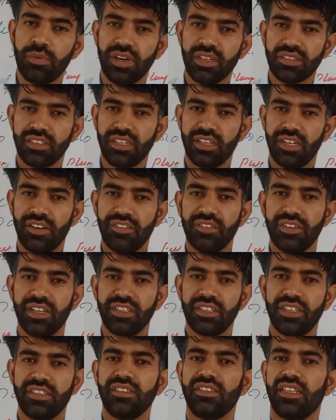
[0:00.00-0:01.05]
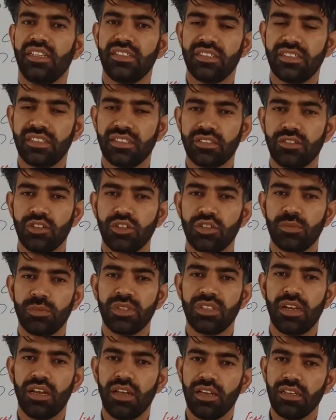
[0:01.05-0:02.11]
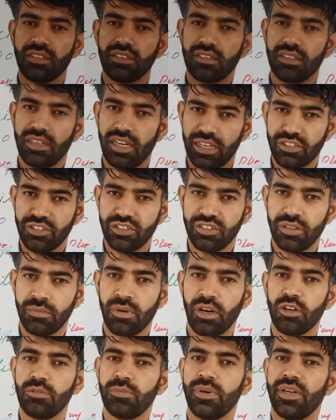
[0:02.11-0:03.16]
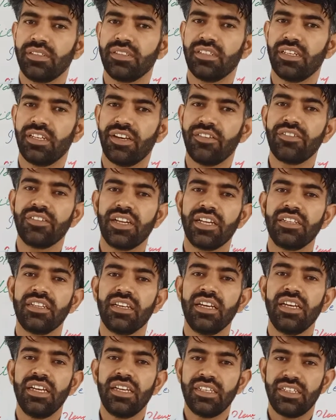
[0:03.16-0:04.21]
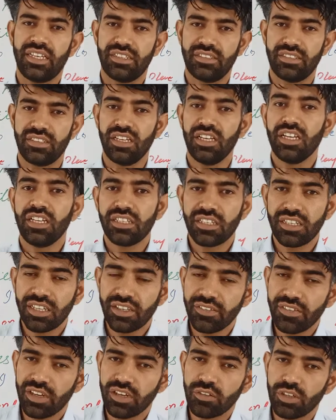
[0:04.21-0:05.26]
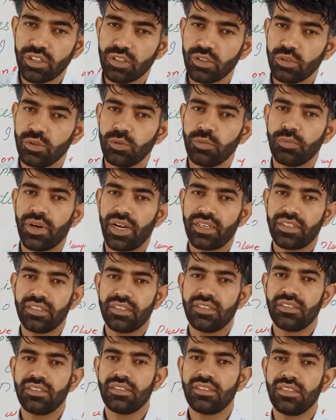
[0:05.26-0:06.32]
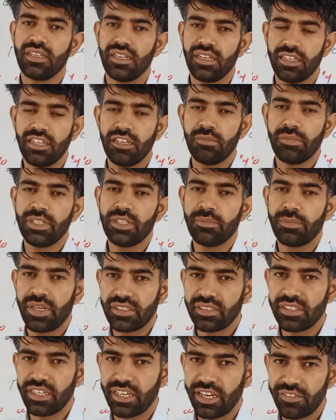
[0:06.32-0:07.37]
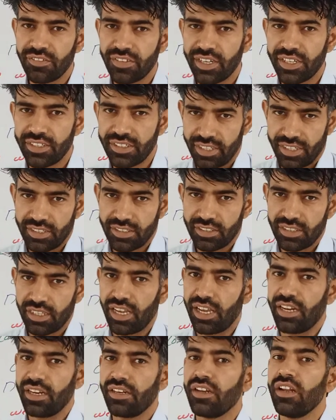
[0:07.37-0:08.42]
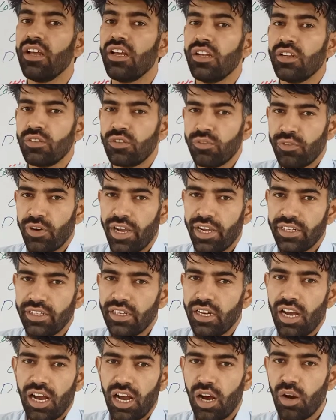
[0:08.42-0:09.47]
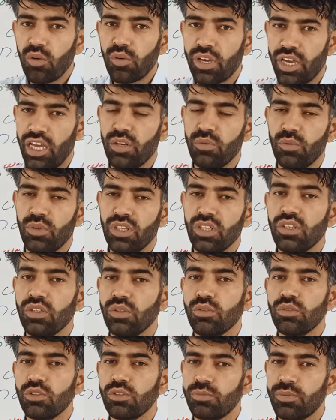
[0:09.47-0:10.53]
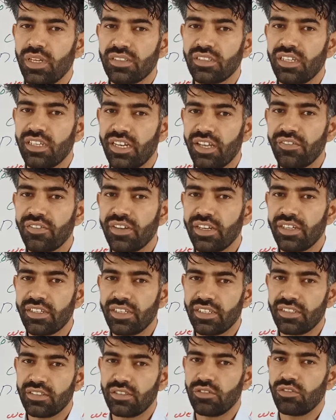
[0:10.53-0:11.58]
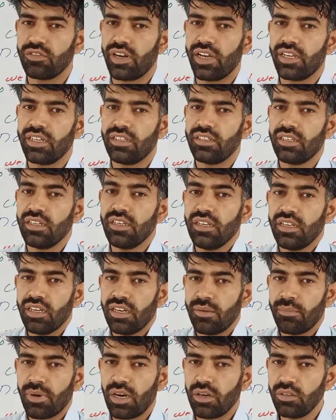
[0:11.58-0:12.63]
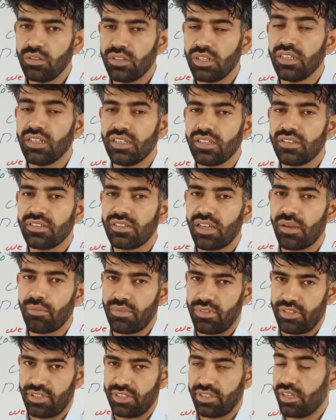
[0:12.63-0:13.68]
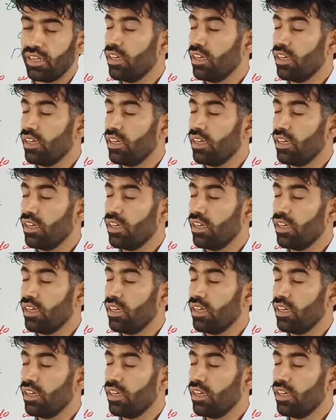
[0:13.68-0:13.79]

present indefinite tense, and this is going to be the last lecture about present indefinite tense. Today we are going to practice a little bit present indefinite tense and to find how can we use present indefinite tense to write about something.